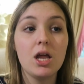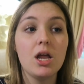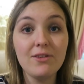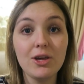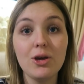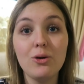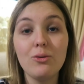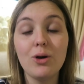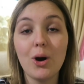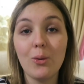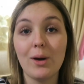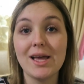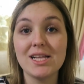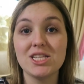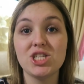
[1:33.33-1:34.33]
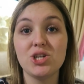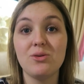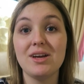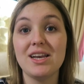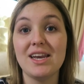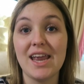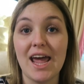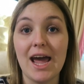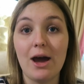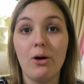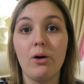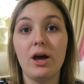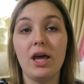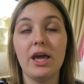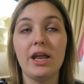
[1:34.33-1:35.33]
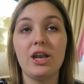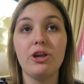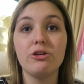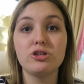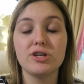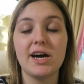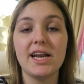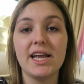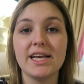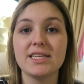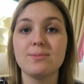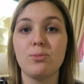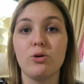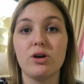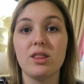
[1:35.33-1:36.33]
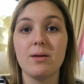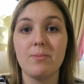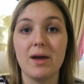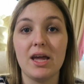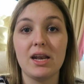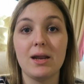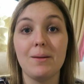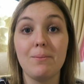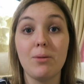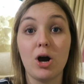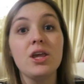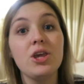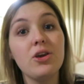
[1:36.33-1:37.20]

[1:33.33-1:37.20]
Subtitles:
If you go into it now and you try to explore the abandoned park,